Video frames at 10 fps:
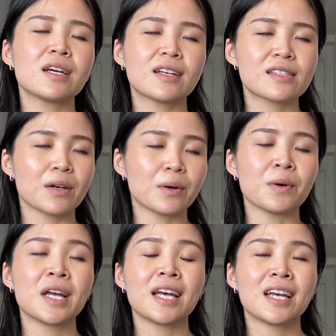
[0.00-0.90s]
So
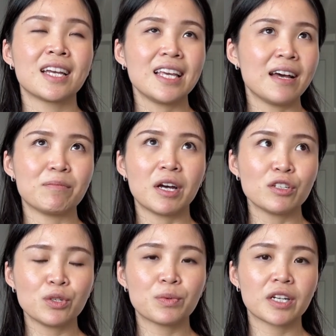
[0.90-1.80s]
yeah, not
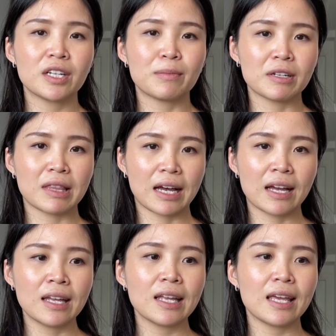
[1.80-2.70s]
too worried about
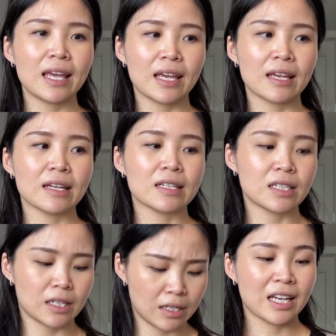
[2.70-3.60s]
that. And
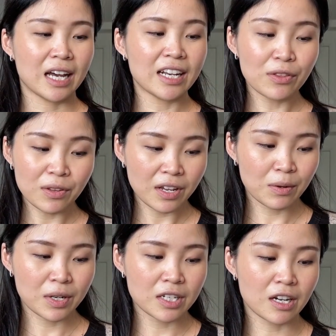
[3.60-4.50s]
another thing I
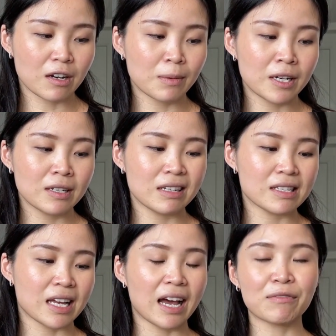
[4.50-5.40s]
want to talk about is
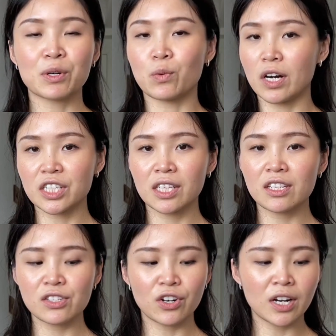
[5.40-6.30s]
that after washing
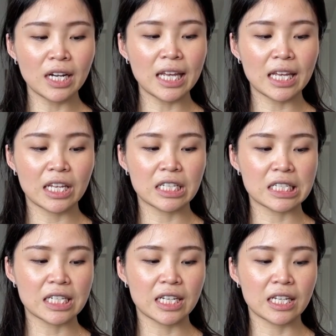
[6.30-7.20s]
this yarn, it
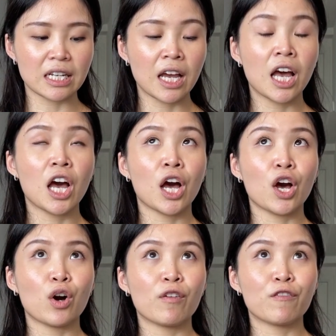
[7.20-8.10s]
did
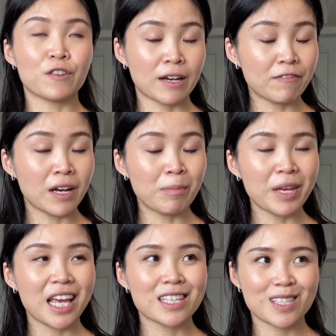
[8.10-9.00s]
fluff up
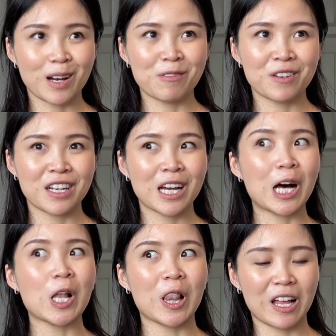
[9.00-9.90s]
and soften
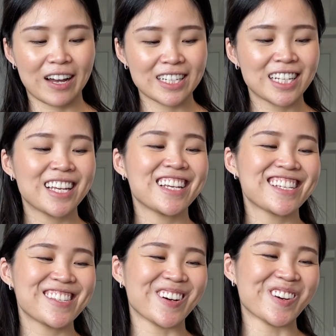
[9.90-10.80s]
a lot.
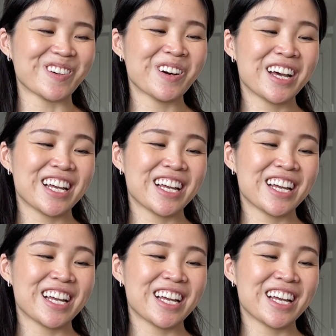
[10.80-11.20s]
So